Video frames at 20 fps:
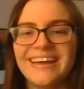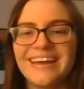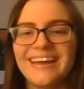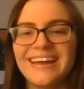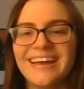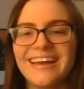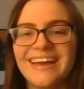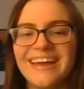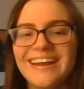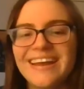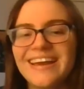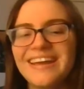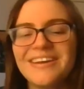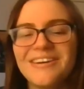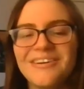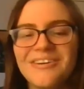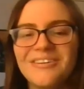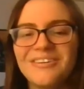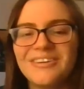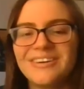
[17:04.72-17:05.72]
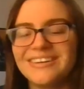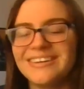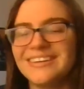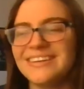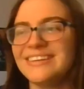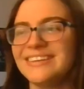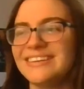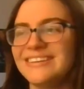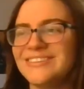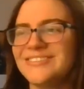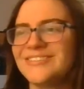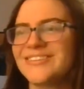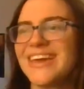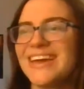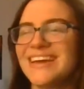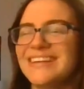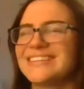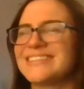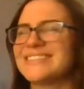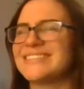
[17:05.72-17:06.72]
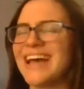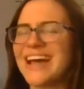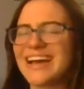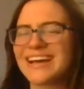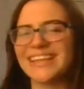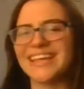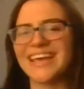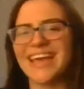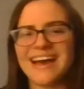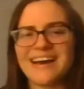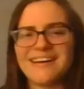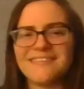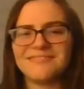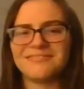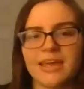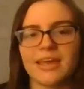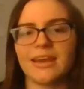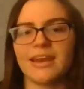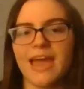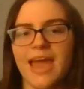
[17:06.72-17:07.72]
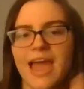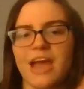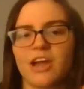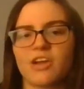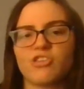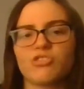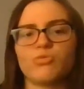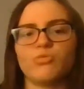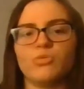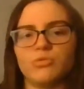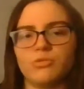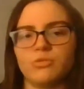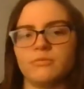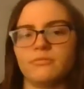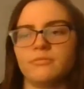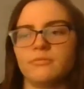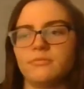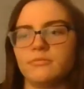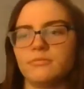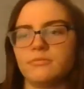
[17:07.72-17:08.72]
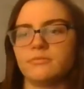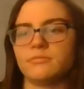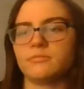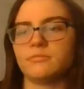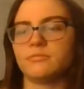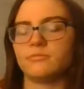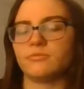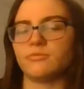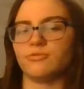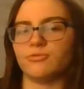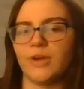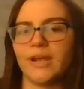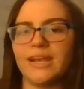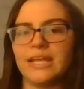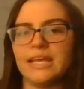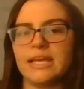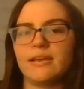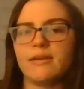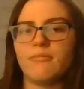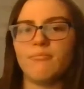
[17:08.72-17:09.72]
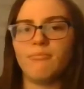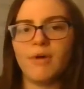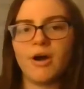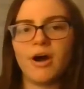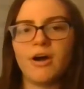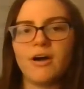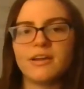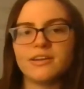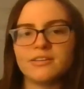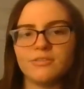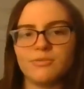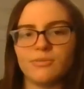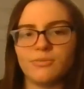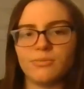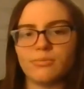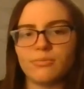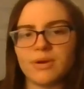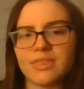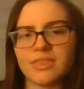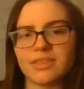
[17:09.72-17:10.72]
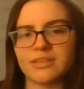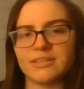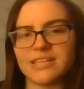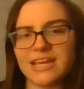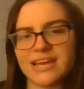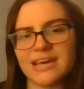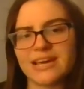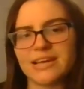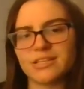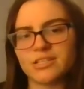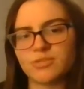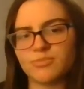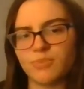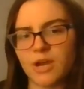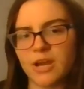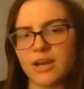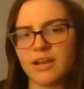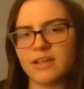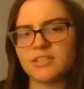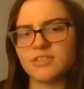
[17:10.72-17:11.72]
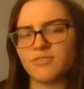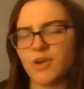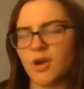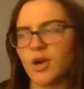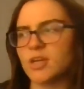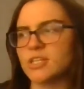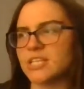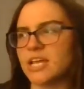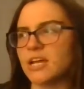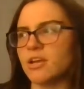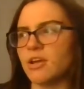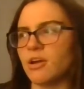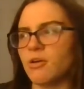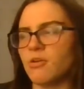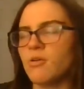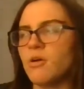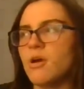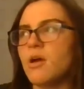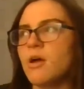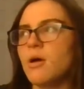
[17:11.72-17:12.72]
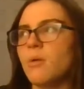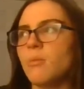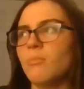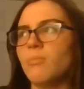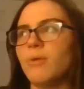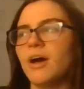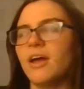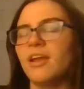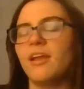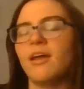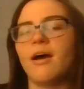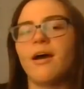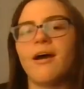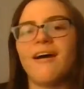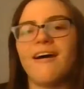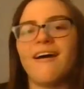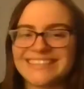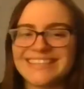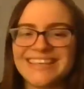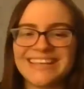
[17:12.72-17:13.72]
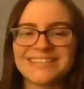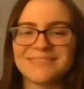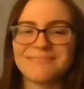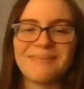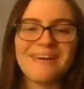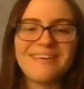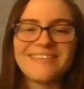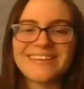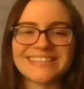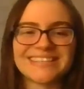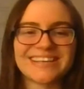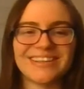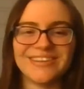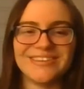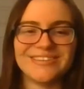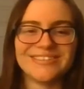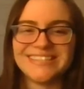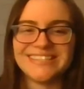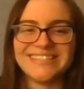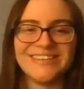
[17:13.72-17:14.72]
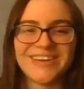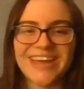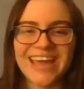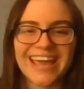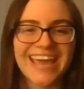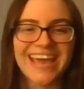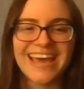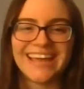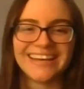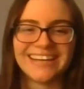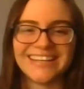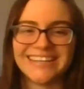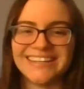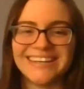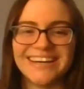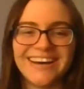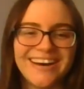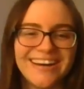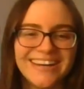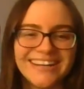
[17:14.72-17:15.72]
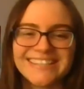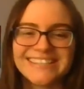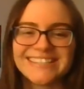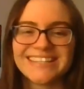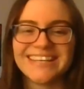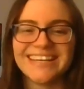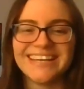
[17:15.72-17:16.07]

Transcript: And I know you can't exactly have an actual radiant bond with a Deadeye Spren as far as I know, but that's about as close as you can get, honestly.